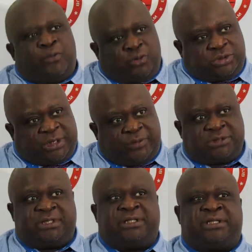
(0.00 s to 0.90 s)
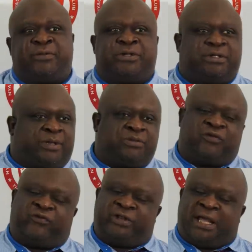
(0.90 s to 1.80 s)
who supports the team in terms
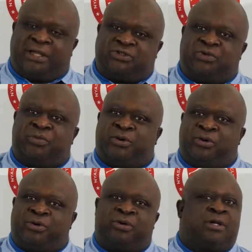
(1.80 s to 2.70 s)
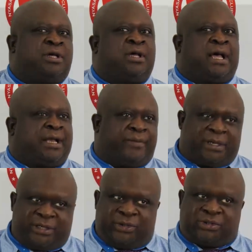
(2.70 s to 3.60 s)
of financial, moral, and
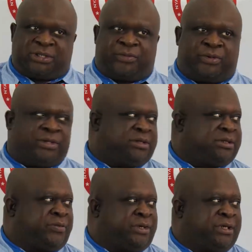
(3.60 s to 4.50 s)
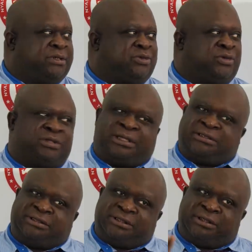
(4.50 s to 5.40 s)
material support. Supporting is not
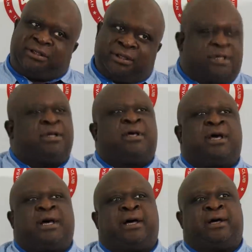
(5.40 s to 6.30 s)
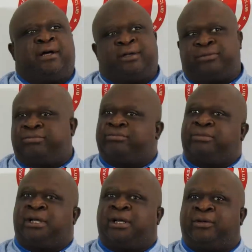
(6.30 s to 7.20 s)
just uh,
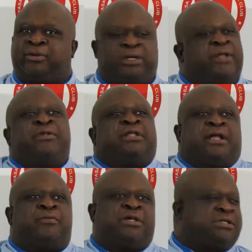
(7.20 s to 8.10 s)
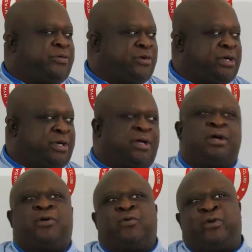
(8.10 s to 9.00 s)
uh, claiming that I'm a supporter
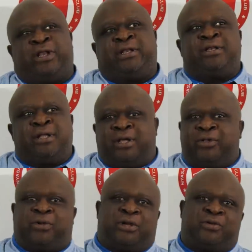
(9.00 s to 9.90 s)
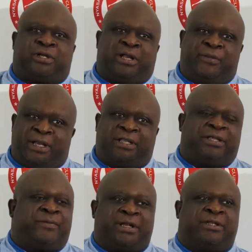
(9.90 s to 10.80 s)
when you cannot claim
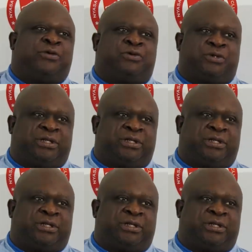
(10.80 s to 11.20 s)
anything material to